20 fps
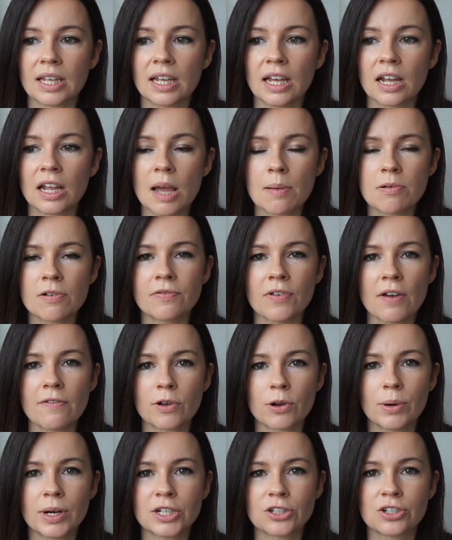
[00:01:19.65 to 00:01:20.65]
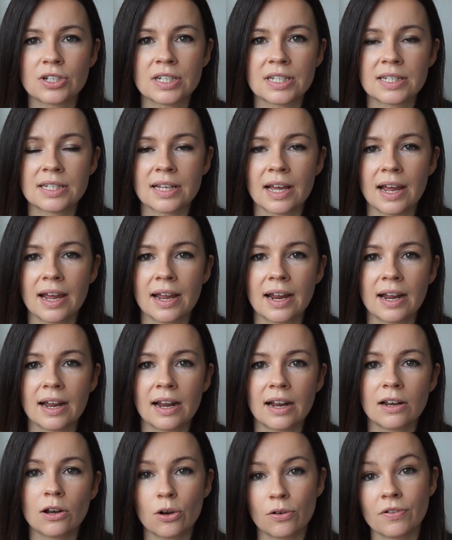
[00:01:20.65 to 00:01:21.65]
lot of other questions that
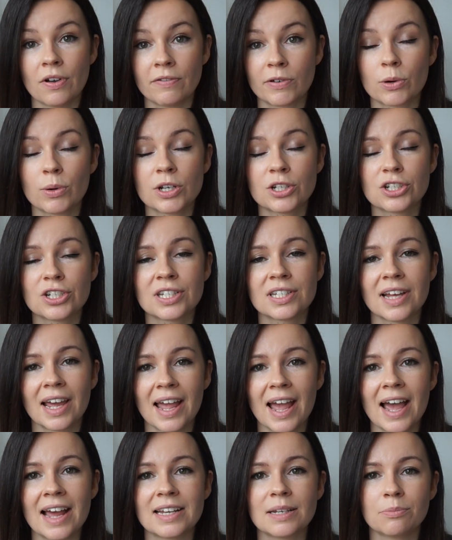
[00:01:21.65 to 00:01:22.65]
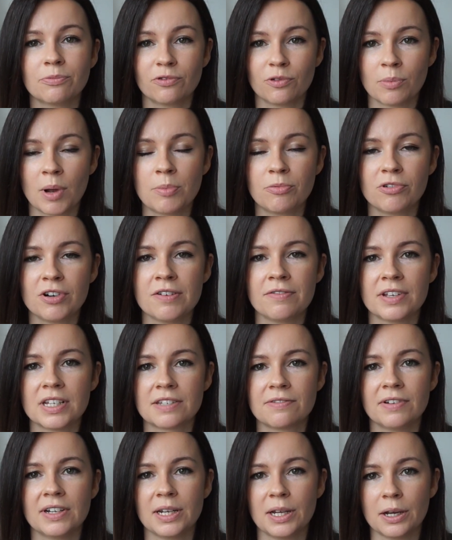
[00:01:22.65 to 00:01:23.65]
I had from my
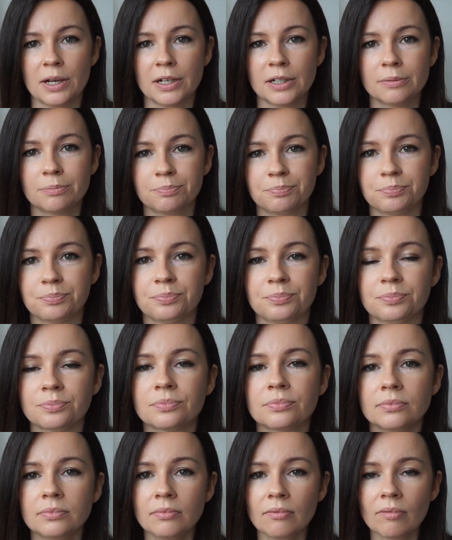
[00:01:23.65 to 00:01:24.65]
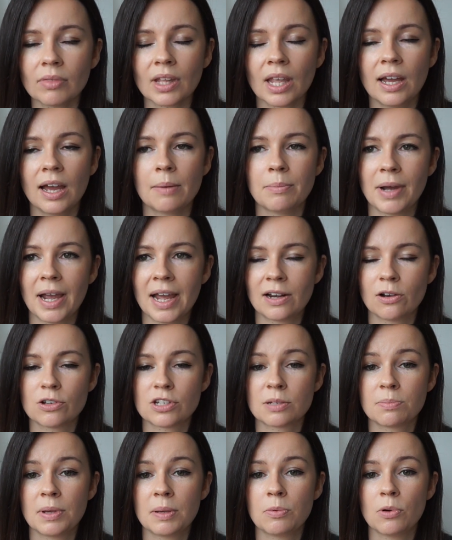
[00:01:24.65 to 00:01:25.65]
previous video. I had
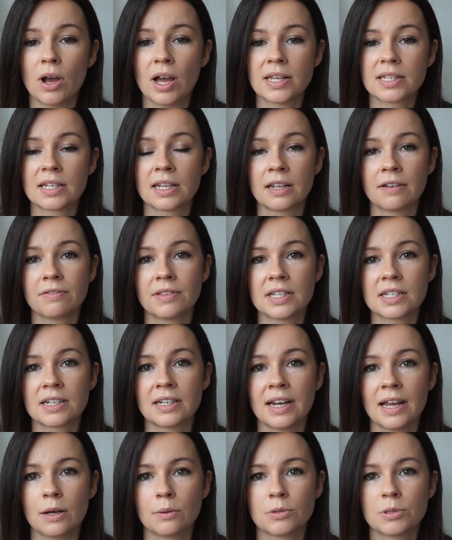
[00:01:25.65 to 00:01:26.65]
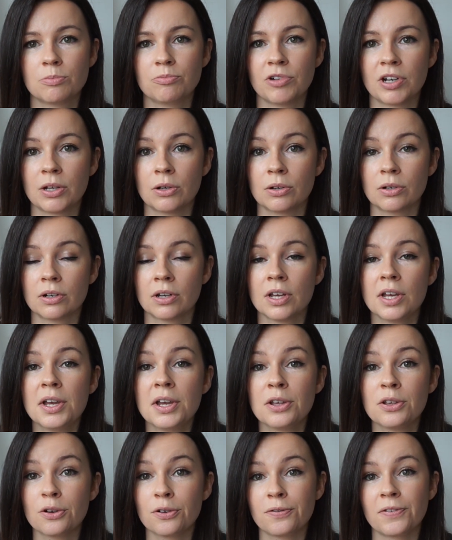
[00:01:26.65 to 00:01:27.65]
lots of people asking if this can help to bring on
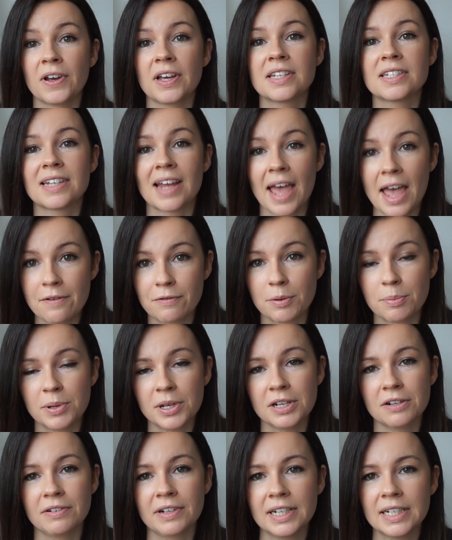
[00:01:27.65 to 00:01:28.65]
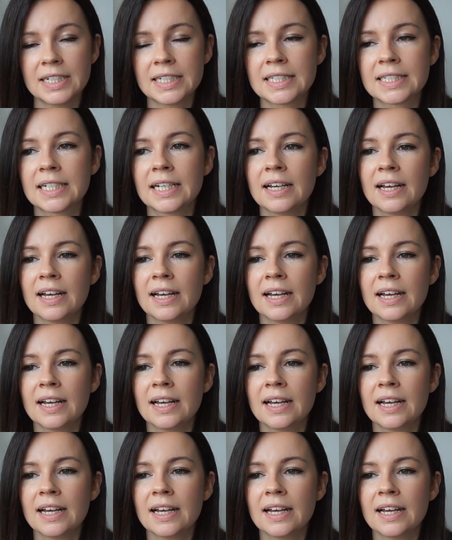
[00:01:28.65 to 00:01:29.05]
your first ever period.